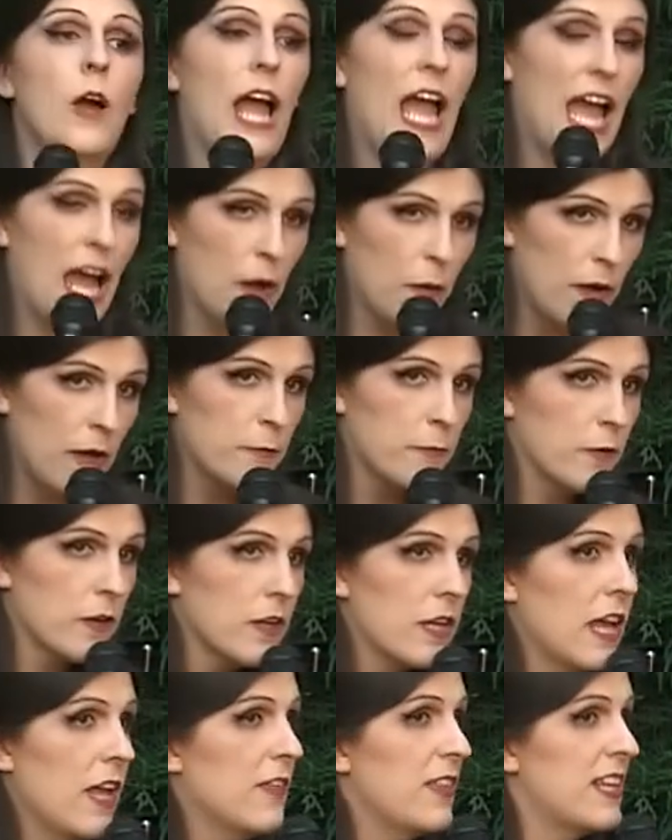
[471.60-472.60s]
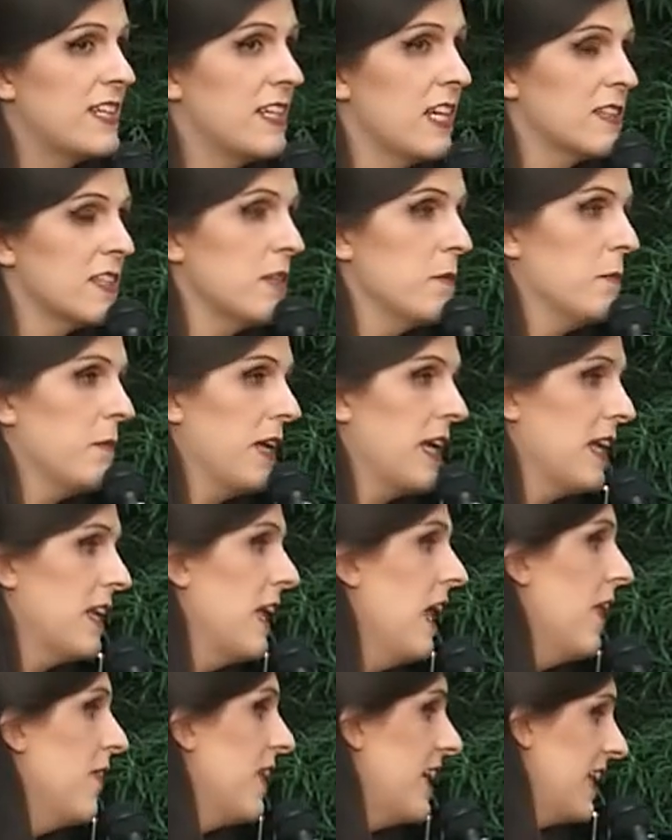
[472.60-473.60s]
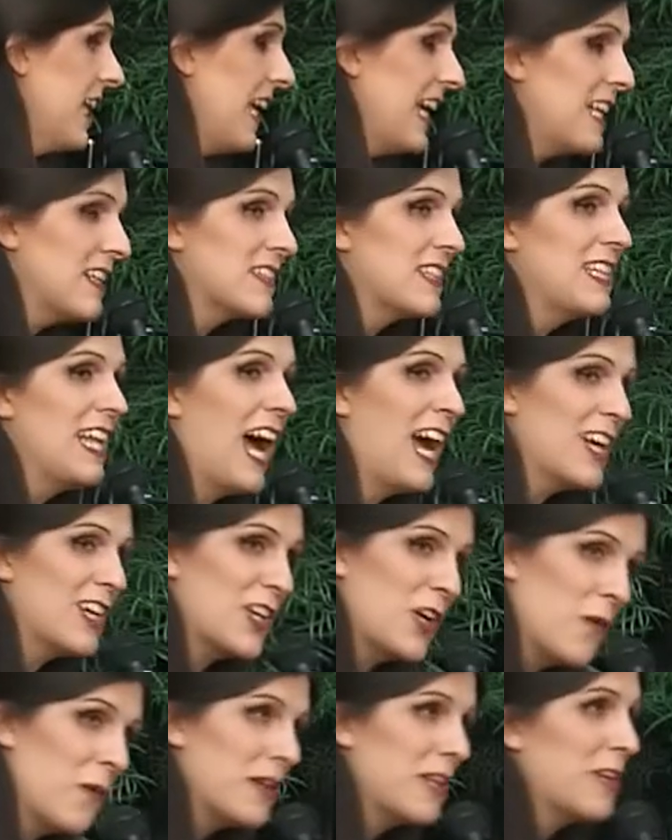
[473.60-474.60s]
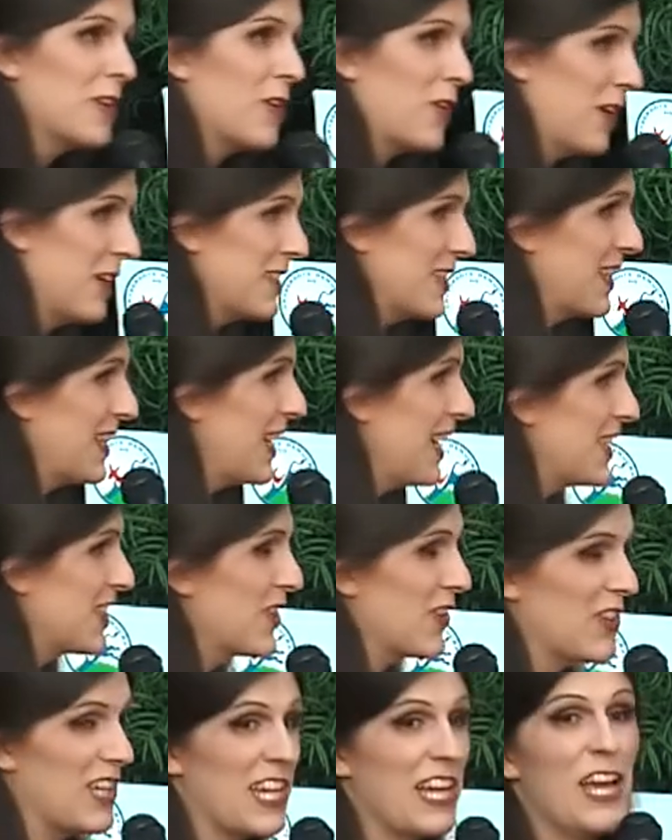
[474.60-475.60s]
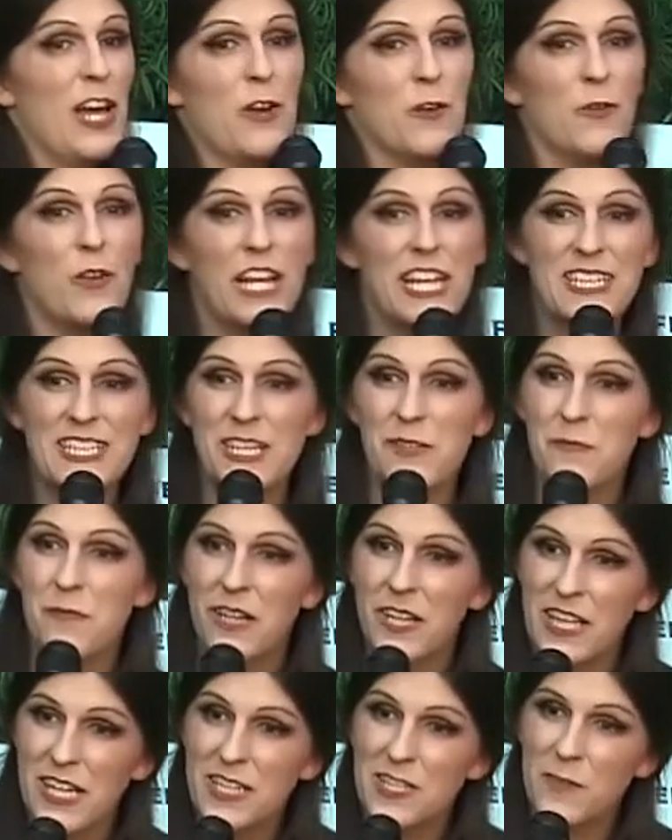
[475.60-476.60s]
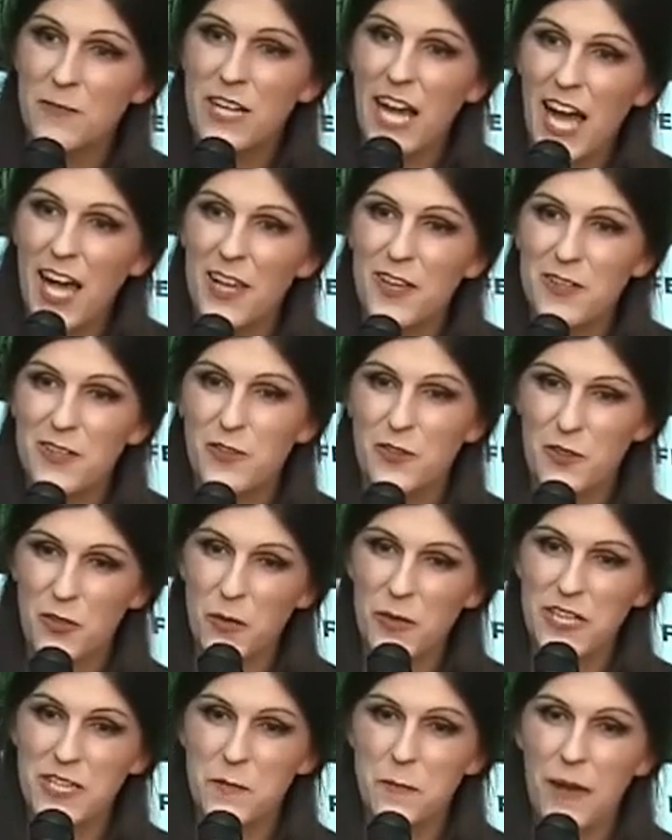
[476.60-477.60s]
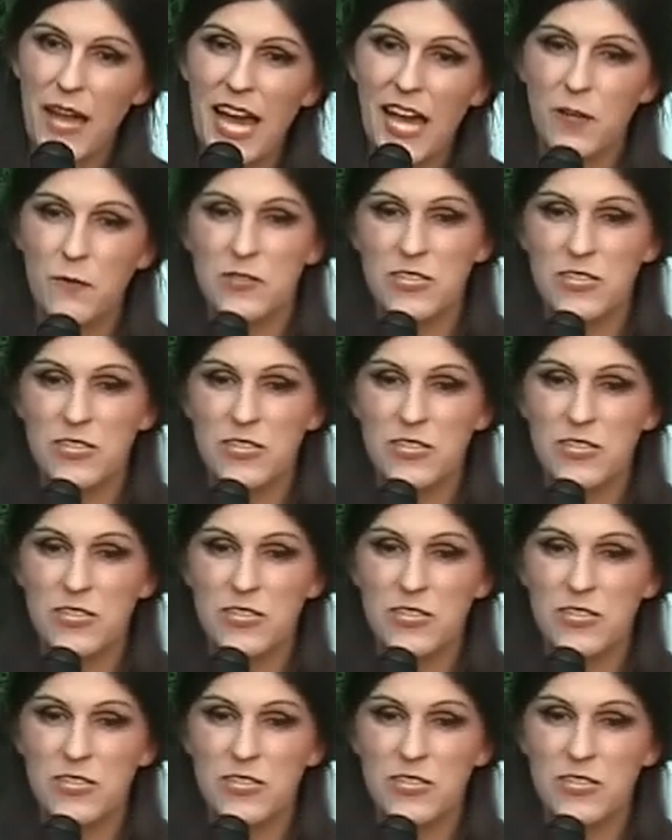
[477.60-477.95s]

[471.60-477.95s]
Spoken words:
However, that doesn't mean that he's not going across the country raising millions of dollars through his PAC,